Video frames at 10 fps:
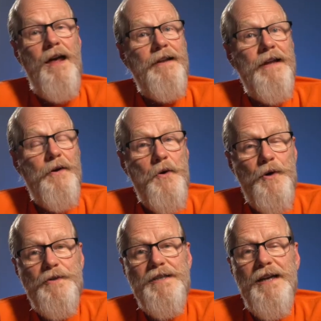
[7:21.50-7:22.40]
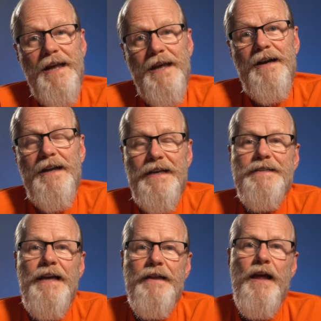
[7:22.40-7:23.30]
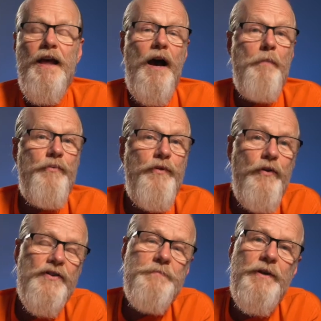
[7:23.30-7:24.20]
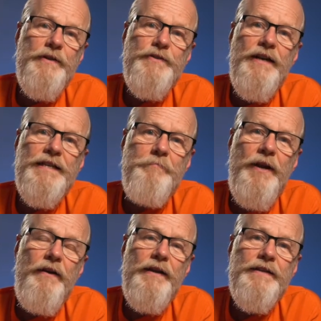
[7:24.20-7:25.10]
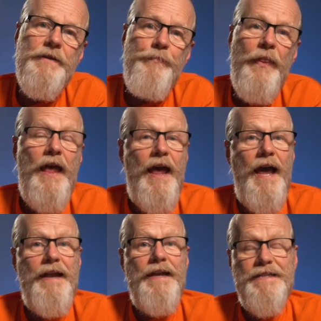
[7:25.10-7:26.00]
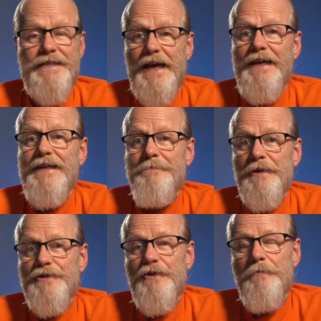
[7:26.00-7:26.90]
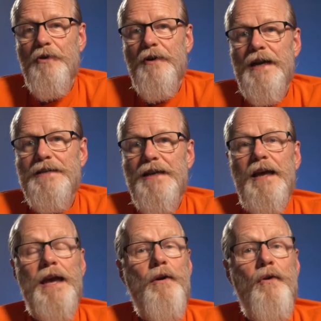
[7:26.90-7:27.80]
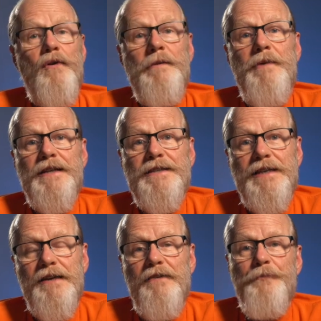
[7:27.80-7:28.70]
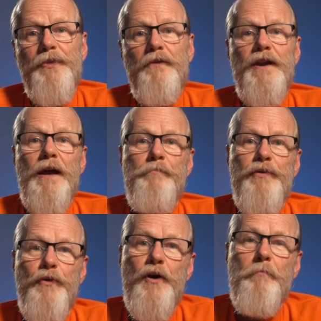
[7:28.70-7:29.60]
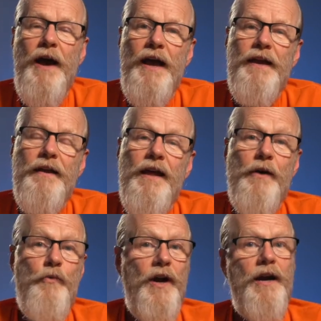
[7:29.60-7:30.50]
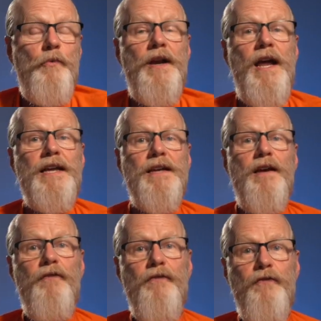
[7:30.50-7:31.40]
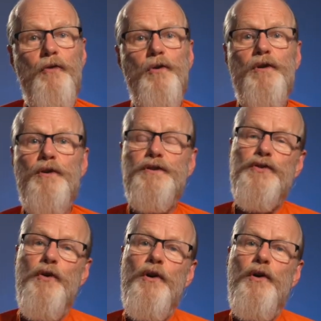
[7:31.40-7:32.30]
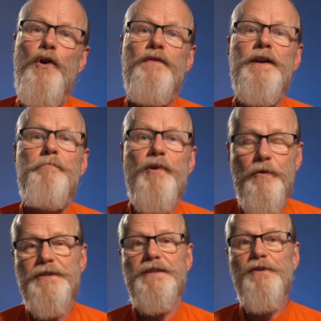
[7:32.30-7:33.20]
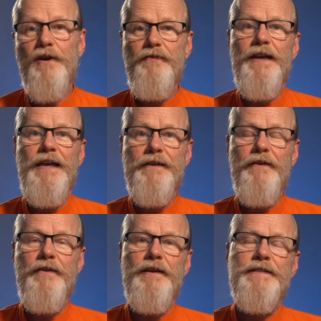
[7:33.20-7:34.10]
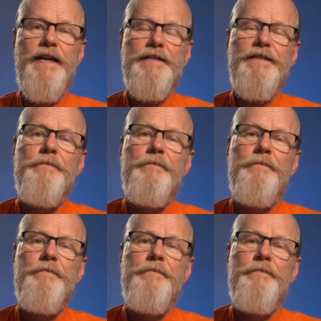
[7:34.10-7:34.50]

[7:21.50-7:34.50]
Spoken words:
The conclusion here is that a pure spiritual experience and steady spiritual progress can only be achieved with a pure mind, where one has full control over the process of internalization.